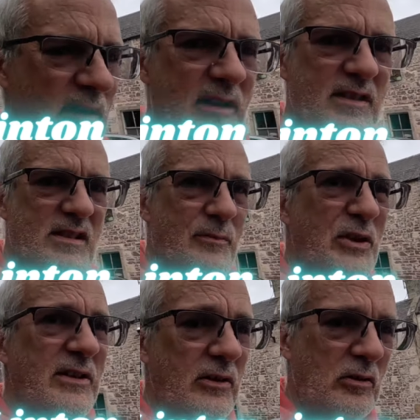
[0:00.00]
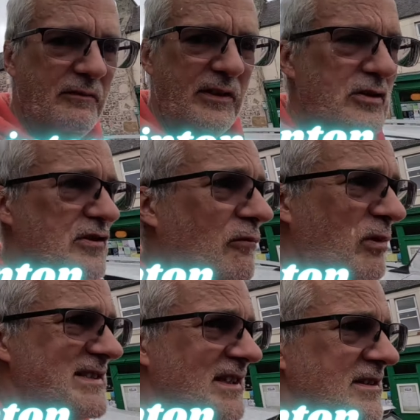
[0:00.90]
is the pretty little village of
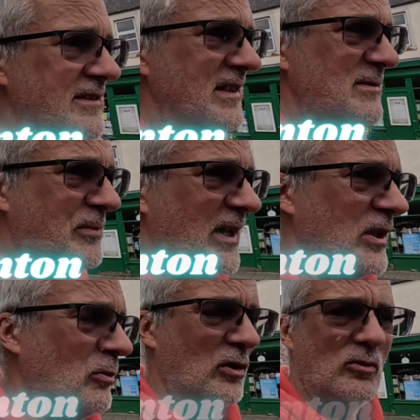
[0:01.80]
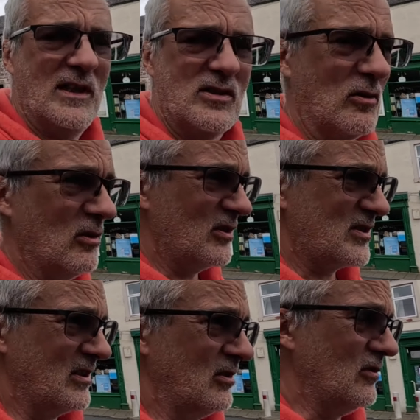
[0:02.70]
West Linton. This part of the world has got lots
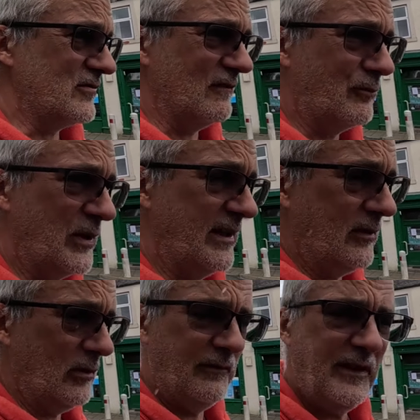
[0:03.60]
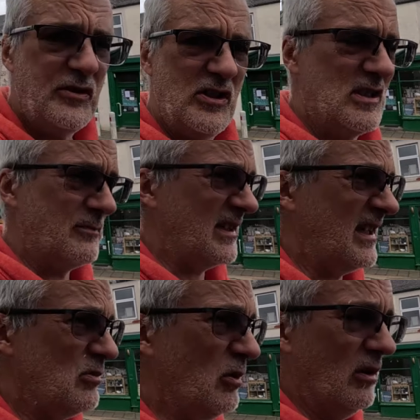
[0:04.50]
and lots of pretty little villages, but
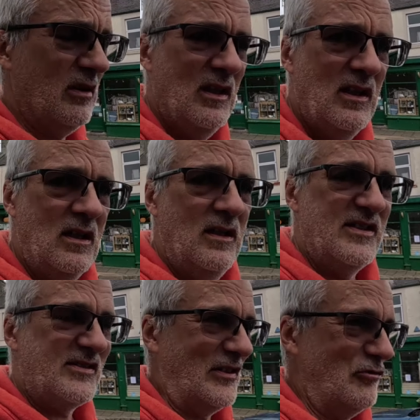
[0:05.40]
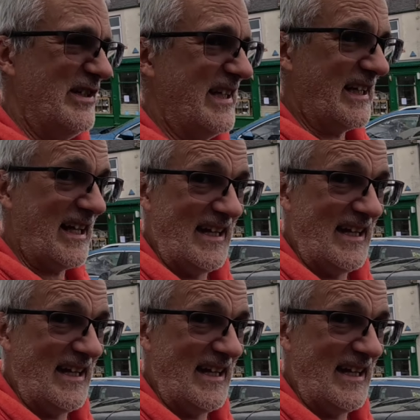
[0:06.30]
guess what? it uh, started raining again.